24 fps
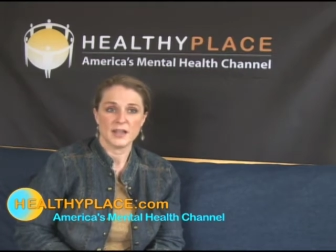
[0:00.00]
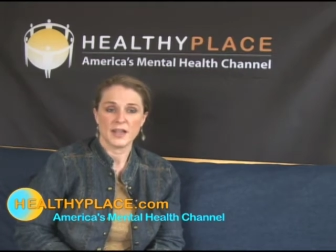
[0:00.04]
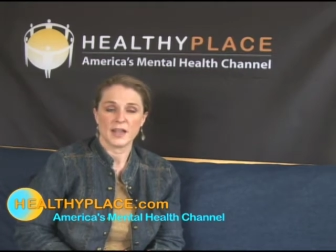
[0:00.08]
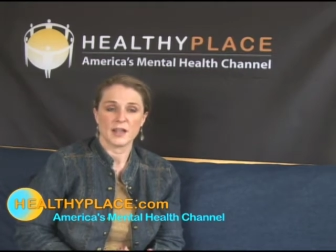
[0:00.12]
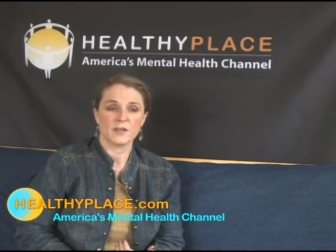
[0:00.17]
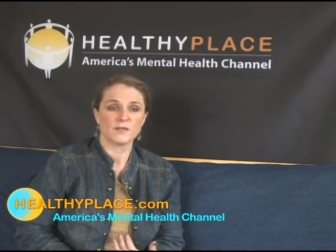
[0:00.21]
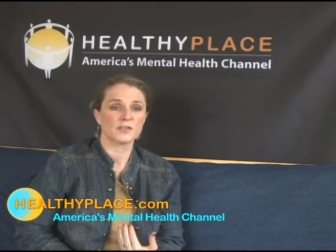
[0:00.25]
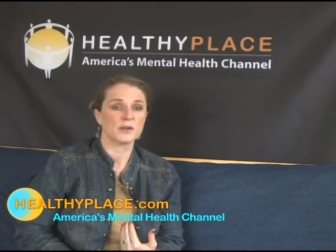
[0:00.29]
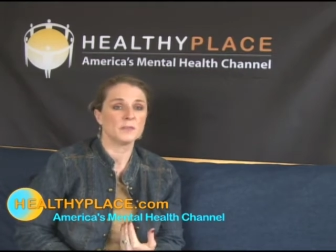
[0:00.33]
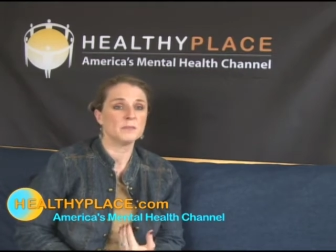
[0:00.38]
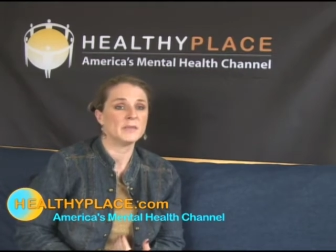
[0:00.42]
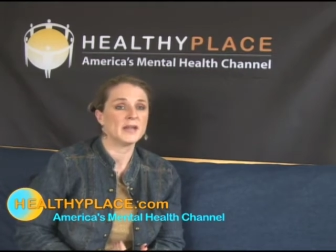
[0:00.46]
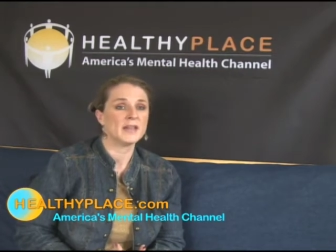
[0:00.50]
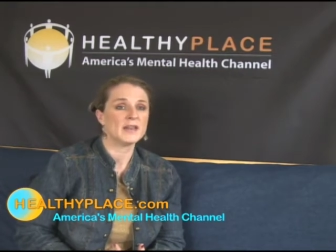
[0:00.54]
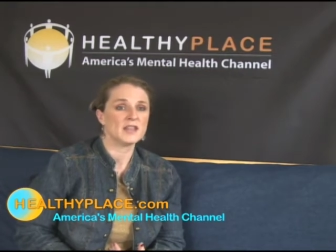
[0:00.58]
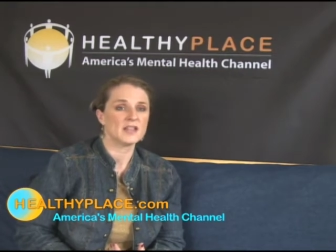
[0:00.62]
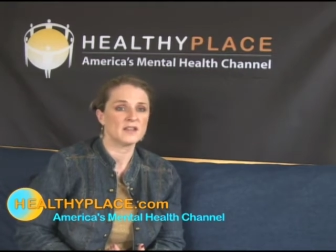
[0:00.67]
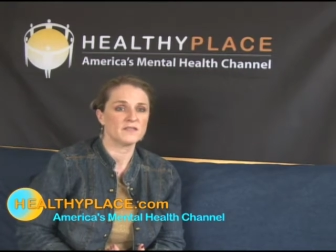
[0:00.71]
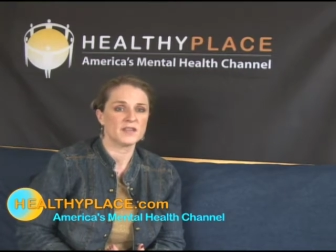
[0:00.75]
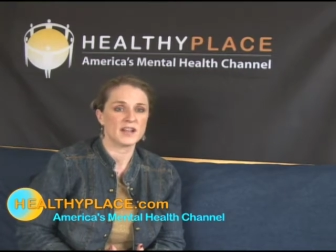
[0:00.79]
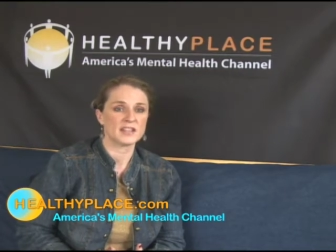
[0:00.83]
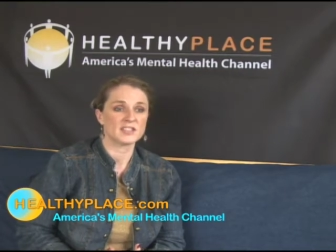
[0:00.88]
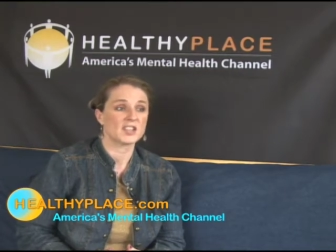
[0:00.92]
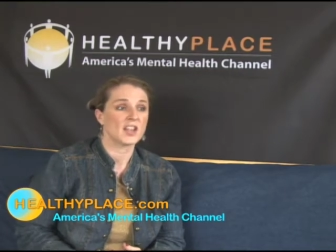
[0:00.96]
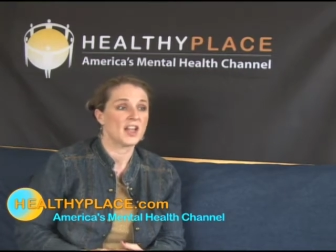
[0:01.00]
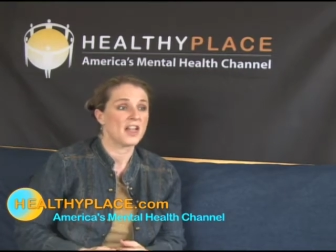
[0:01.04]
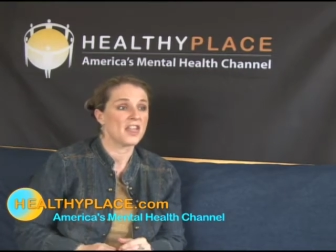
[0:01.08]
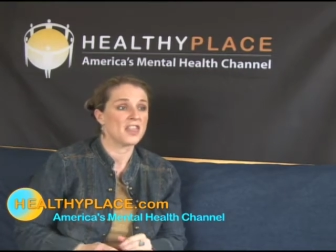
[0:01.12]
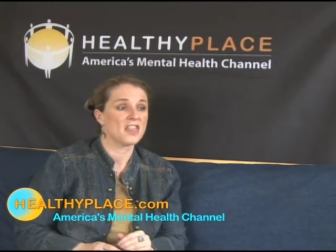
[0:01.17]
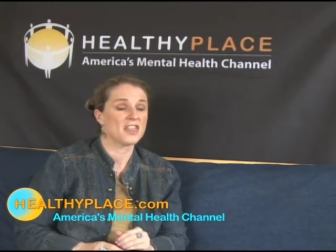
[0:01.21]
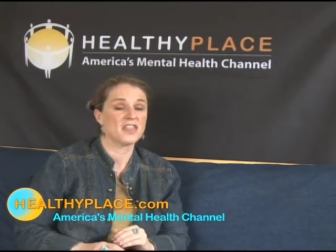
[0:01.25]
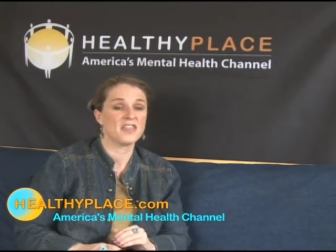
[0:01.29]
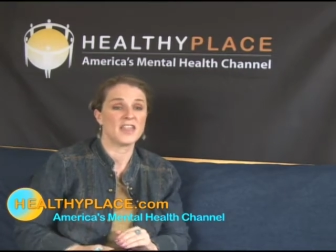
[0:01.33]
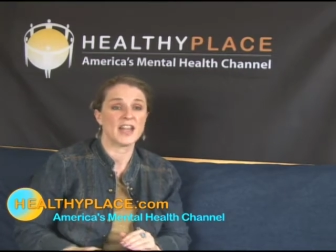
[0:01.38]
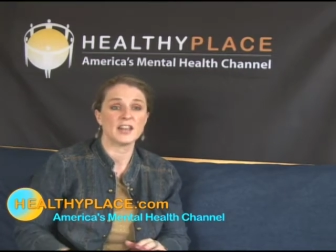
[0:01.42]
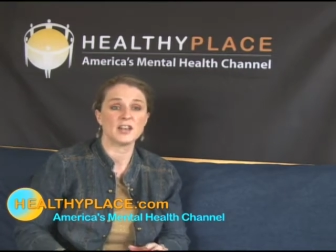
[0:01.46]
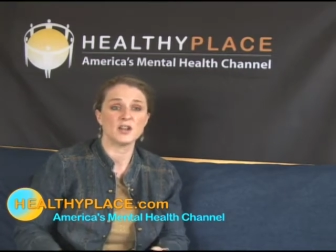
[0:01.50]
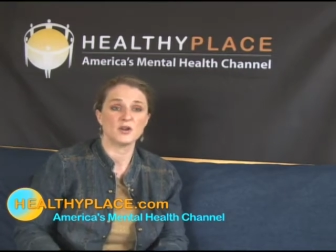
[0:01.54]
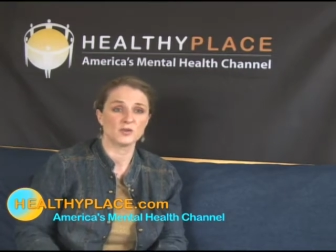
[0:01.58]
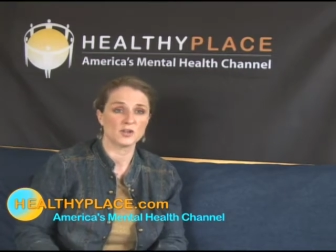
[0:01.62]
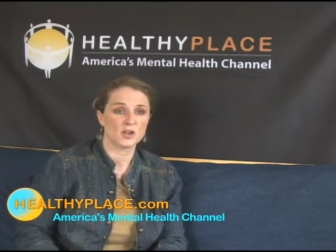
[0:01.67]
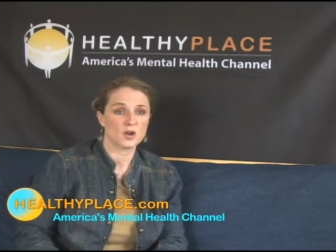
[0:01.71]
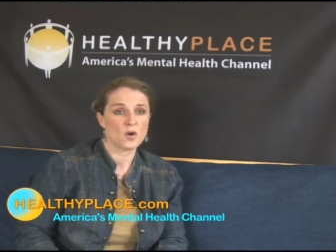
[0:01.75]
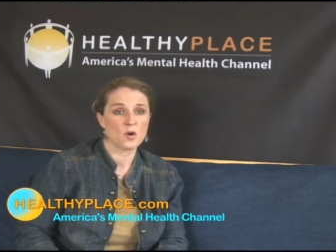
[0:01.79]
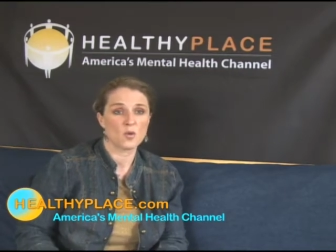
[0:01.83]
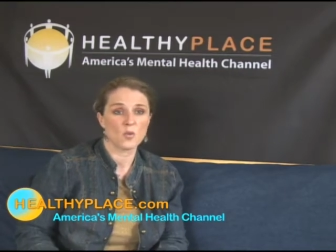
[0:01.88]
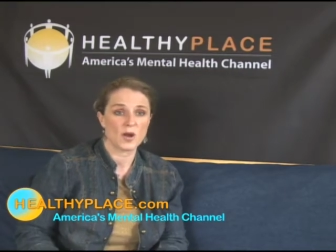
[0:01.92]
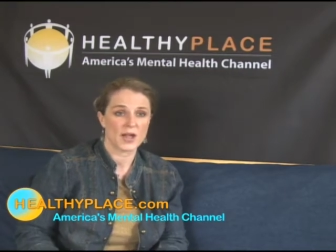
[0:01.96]
And for many of us, they don't
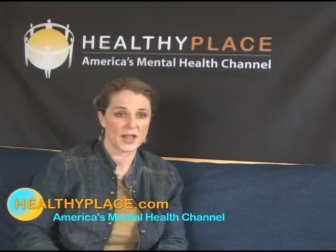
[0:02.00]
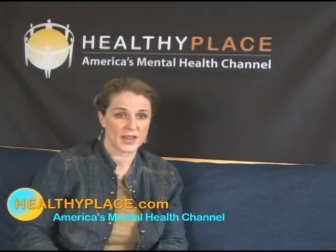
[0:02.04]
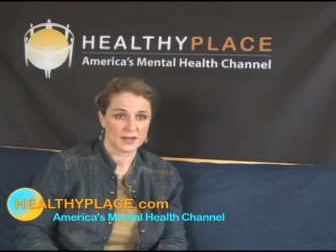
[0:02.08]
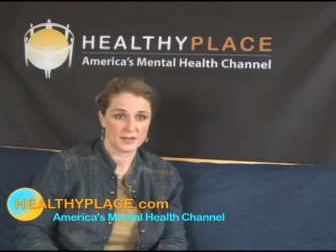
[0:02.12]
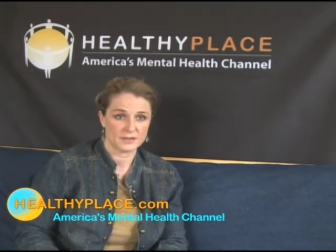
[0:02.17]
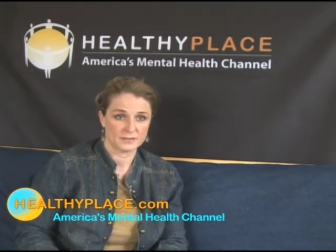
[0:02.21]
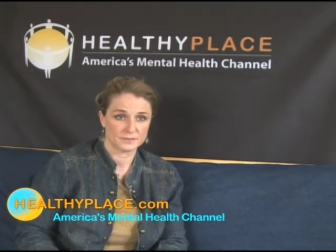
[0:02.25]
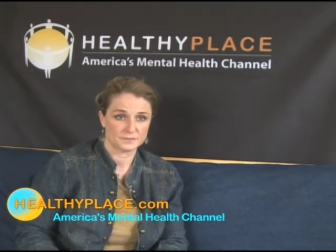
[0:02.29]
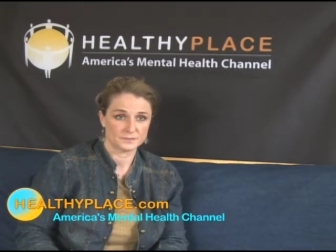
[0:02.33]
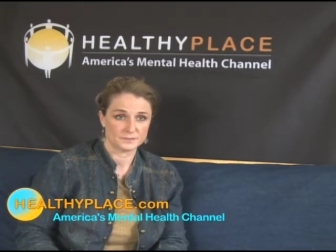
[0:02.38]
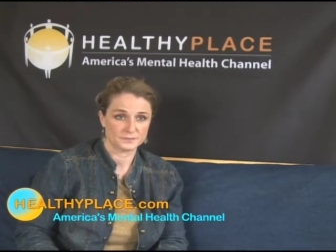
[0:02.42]
go away